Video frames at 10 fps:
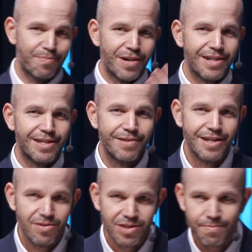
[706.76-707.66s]
productivity
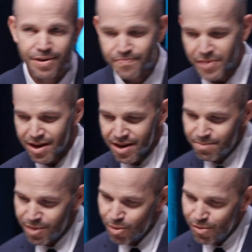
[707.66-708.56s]
goes up.
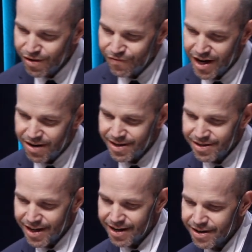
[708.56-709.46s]
But what we found is
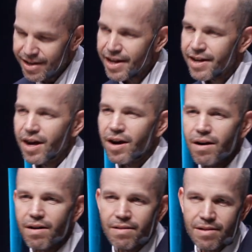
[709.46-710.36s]
that in
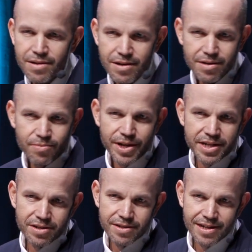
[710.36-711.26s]
all
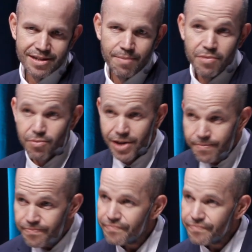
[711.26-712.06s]
regions except 3,